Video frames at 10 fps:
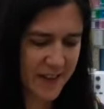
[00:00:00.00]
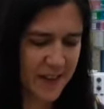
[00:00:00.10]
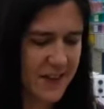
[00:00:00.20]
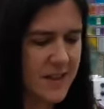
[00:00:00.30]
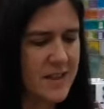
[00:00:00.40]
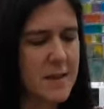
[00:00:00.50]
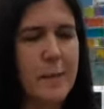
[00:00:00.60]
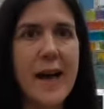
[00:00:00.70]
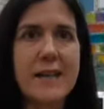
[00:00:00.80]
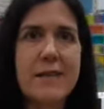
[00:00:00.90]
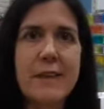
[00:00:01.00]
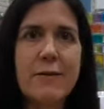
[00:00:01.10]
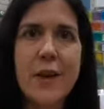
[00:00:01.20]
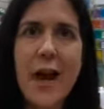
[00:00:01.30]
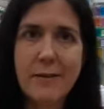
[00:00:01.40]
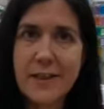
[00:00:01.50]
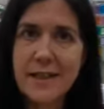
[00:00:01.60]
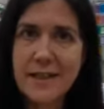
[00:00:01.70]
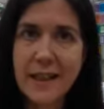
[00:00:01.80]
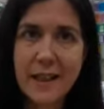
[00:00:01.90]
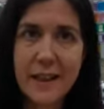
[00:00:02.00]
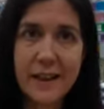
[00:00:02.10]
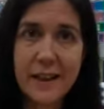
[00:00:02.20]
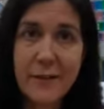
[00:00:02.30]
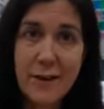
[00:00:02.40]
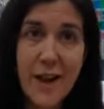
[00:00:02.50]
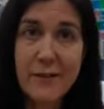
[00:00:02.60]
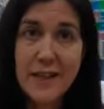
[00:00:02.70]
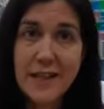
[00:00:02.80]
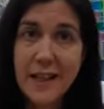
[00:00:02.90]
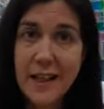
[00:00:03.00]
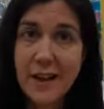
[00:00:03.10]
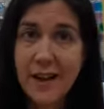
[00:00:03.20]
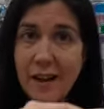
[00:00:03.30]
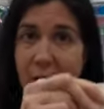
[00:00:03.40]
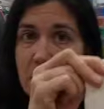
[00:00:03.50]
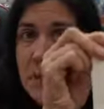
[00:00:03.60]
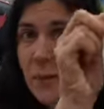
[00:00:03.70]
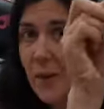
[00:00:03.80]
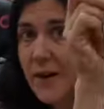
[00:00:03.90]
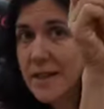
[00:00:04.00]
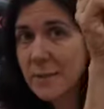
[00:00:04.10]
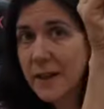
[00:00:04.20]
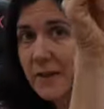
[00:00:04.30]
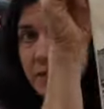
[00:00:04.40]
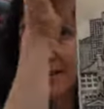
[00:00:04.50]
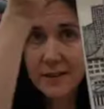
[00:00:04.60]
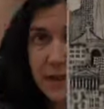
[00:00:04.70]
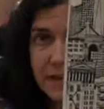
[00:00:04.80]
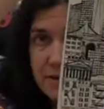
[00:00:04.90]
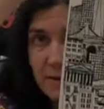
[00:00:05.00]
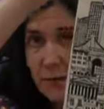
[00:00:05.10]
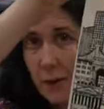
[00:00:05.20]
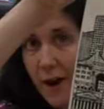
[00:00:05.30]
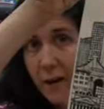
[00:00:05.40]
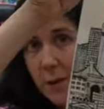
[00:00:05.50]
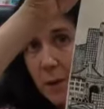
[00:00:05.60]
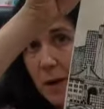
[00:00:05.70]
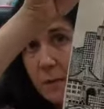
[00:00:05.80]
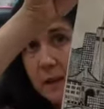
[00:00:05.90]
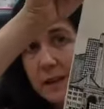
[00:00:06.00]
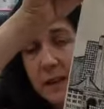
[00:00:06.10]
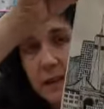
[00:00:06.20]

This is the pattern if you haven't seen it, and if you haven't seen it, I'm surprised because it's everywhere at the moment.